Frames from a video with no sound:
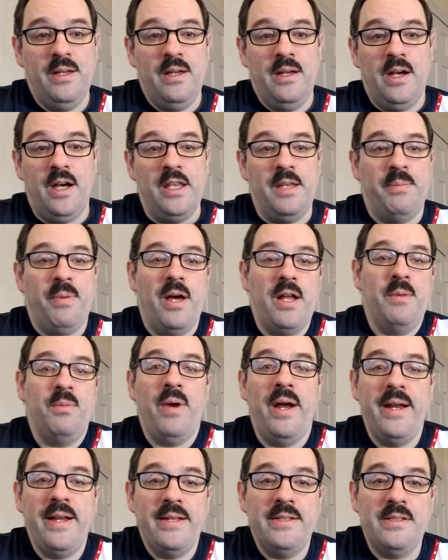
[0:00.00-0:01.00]
On the bottom right
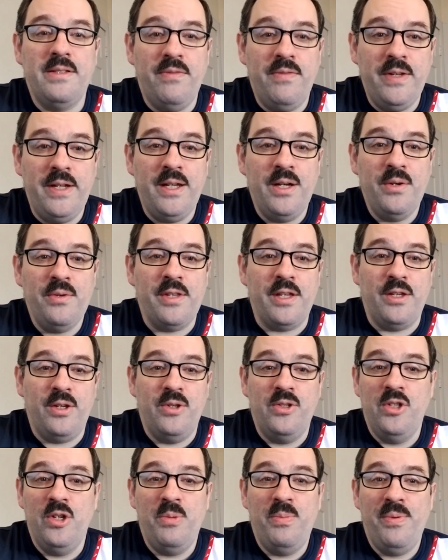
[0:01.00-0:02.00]
is the video that
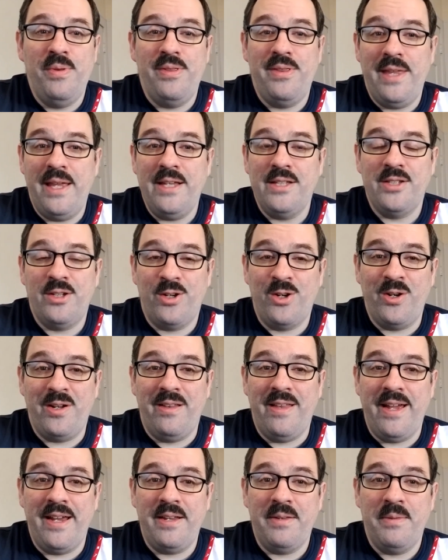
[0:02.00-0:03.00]
YouTube thinks you're going to
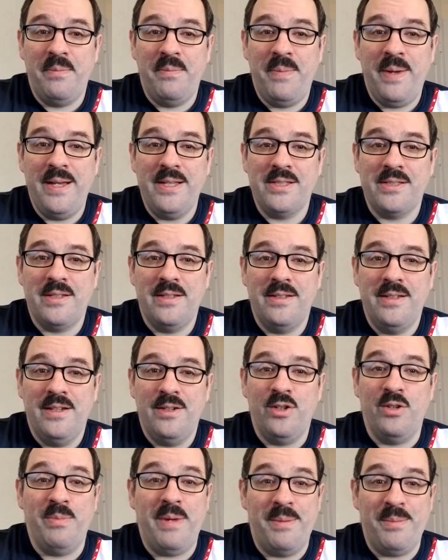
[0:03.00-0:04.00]
like best.
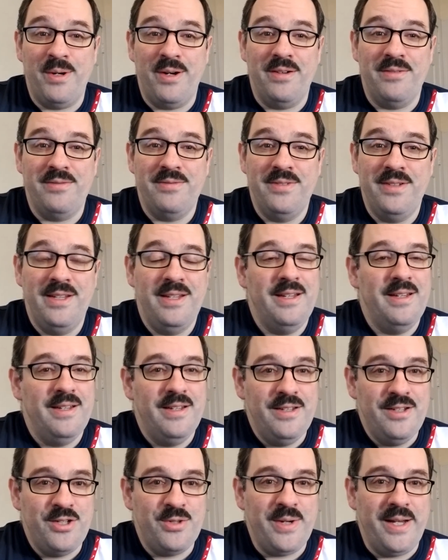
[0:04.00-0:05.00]
Remember,
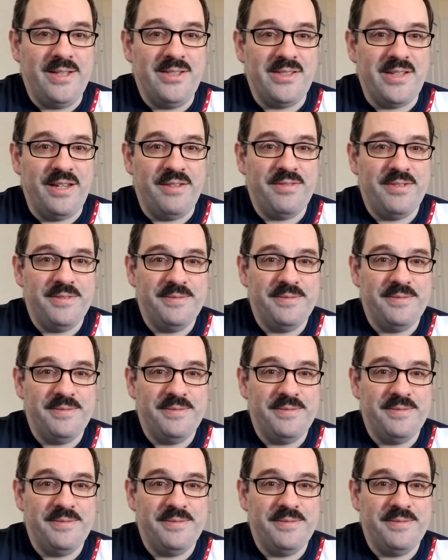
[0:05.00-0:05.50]
trade safe.